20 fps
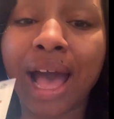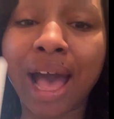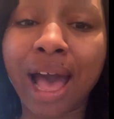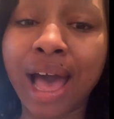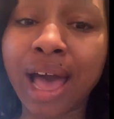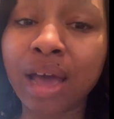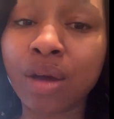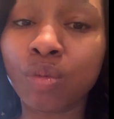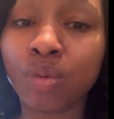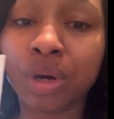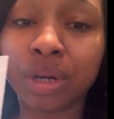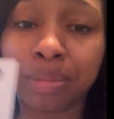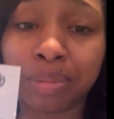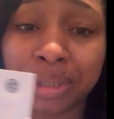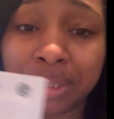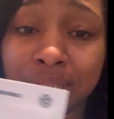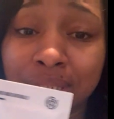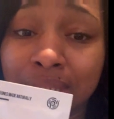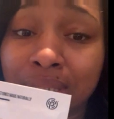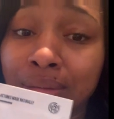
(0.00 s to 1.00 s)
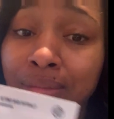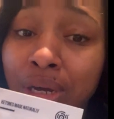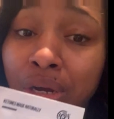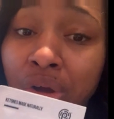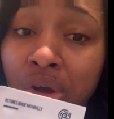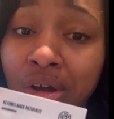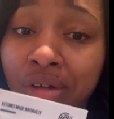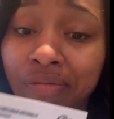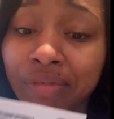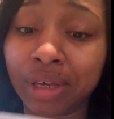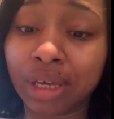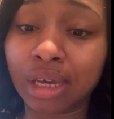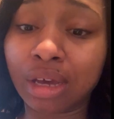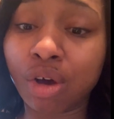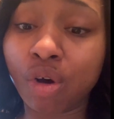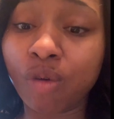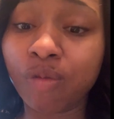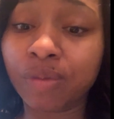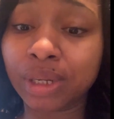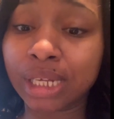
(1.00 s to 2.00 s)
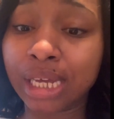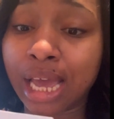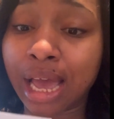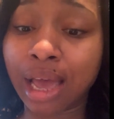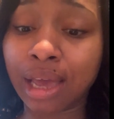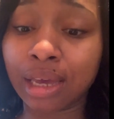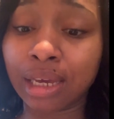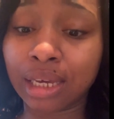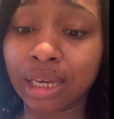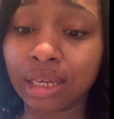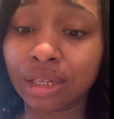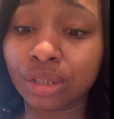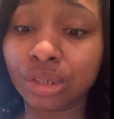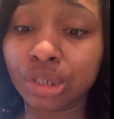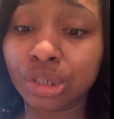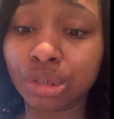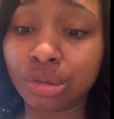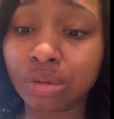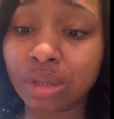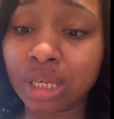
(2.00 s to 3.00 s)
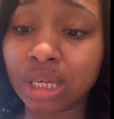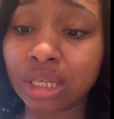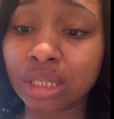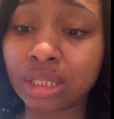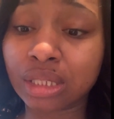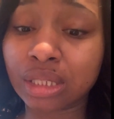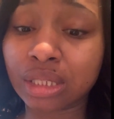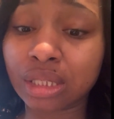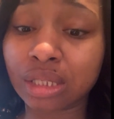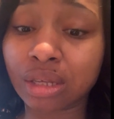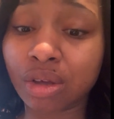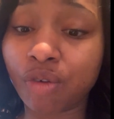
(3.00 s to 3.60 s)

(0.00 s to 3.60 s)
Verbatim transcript: I want to put this in my coffee. Hopefully I can do this.